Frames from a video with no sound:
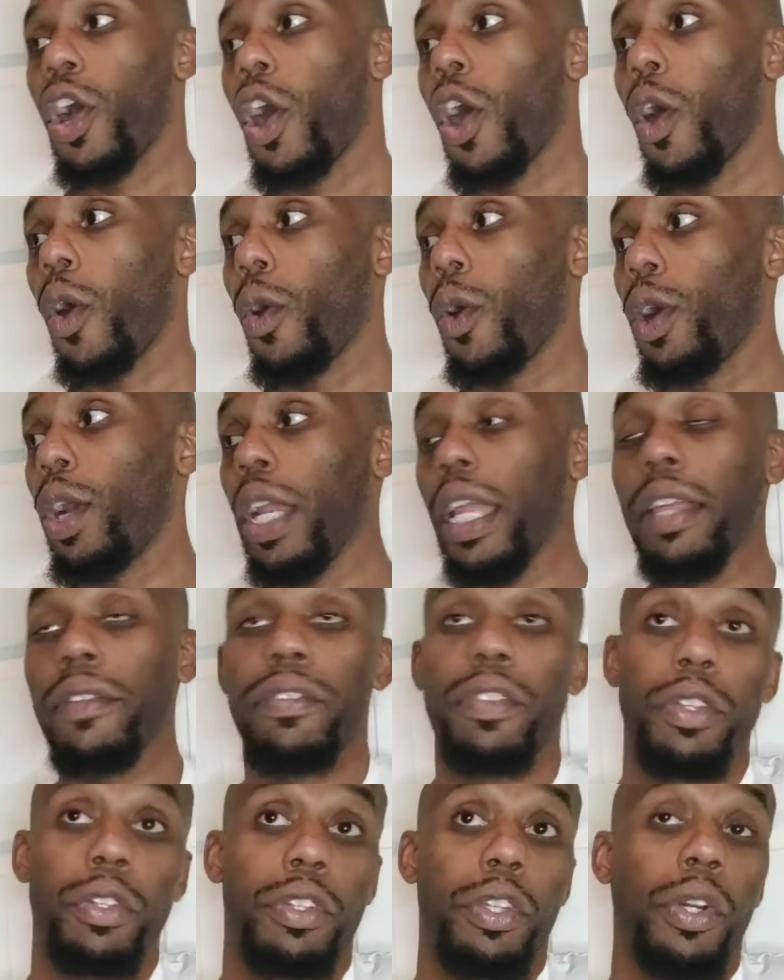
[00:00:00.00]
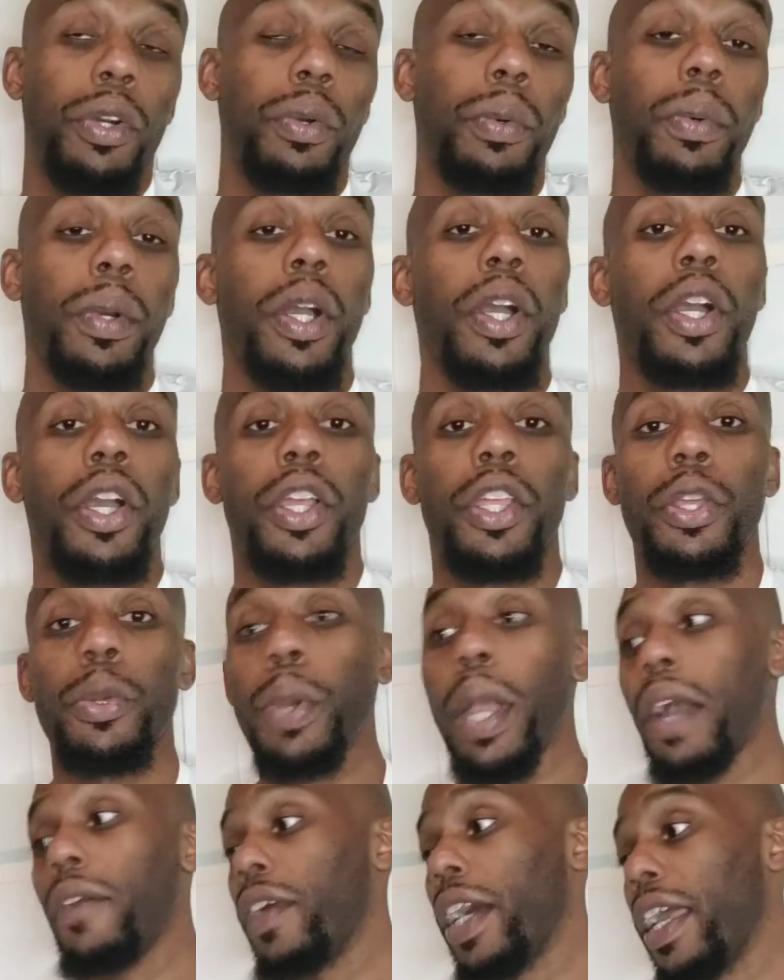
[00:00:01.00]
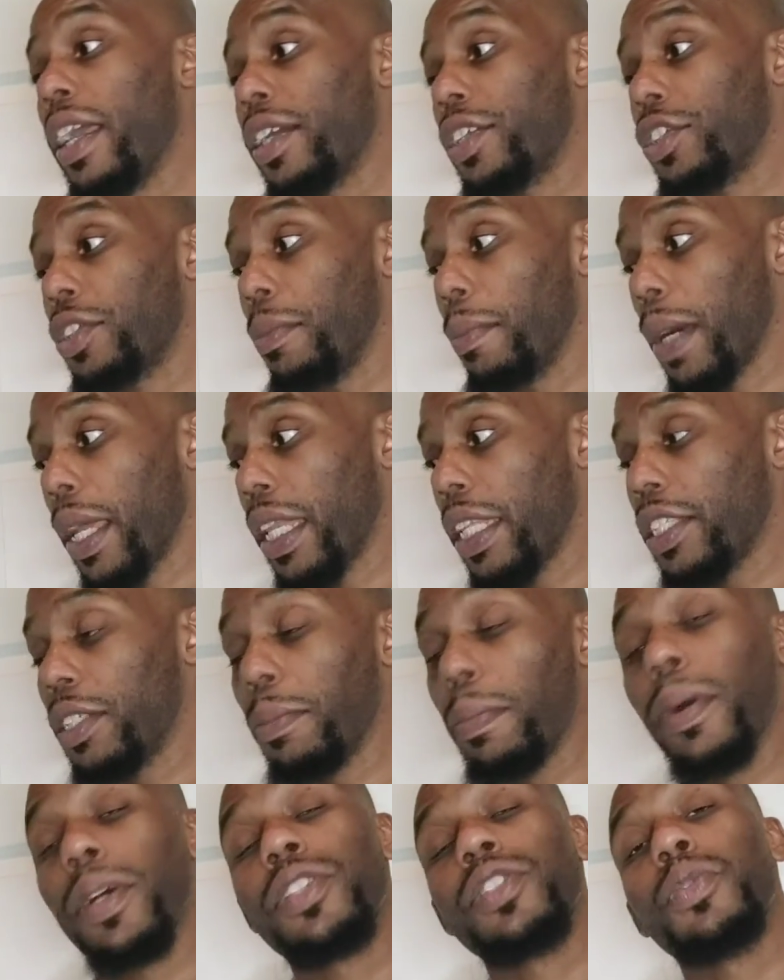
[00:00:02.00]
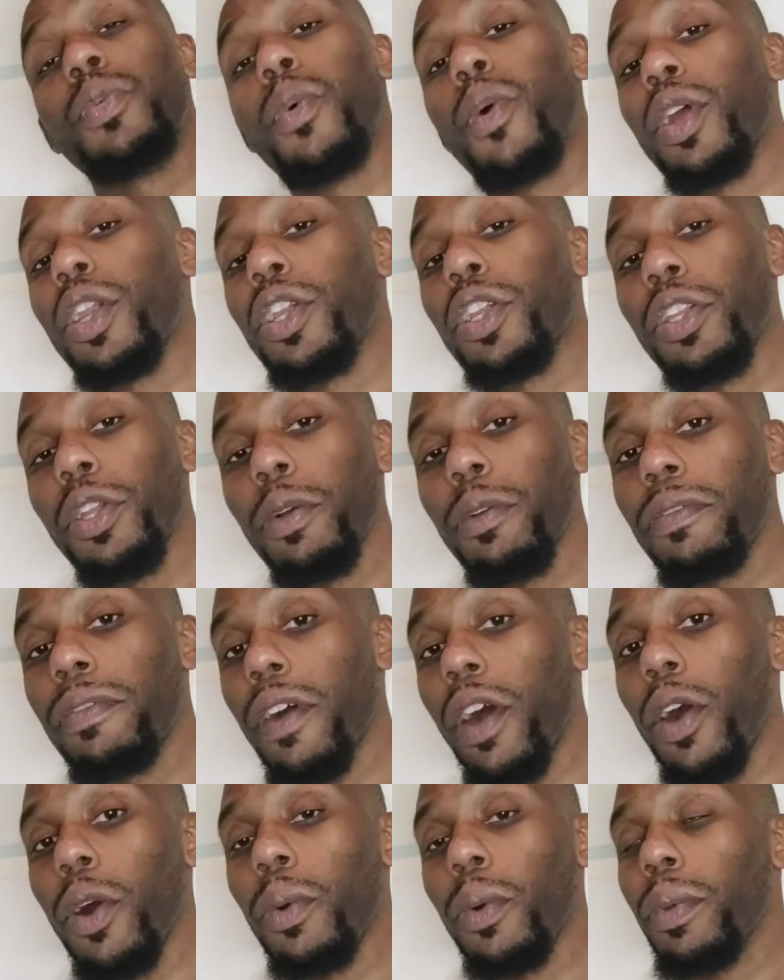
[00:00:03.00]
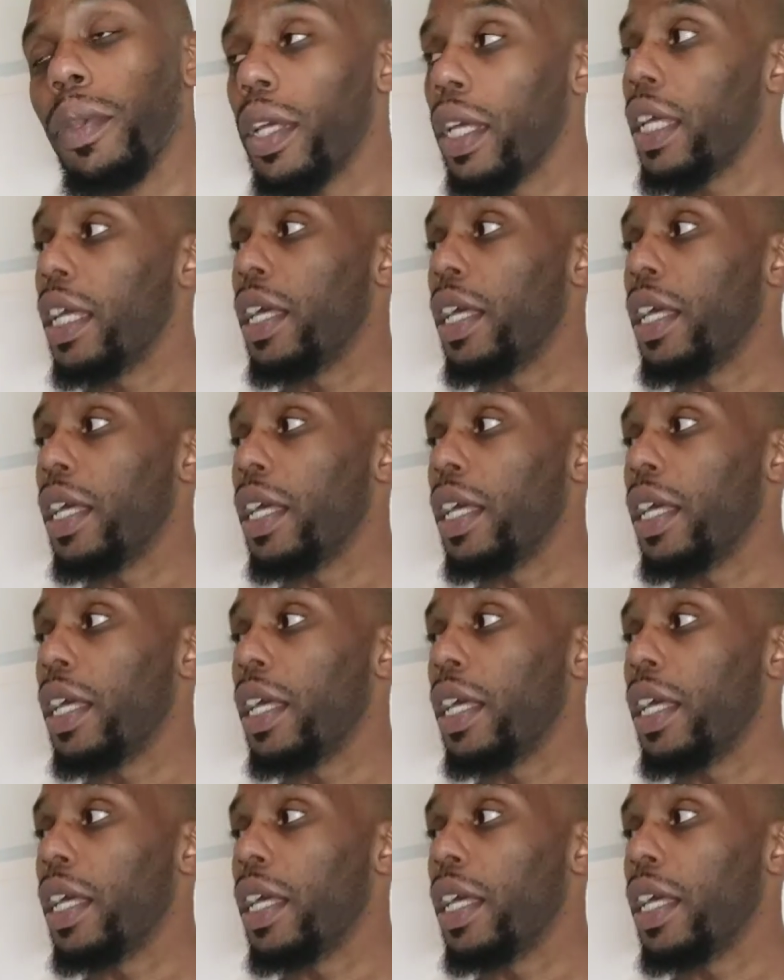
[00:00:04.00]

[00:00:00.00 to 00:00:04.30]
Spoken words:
Or if you do, you have extra money to put toward a new phone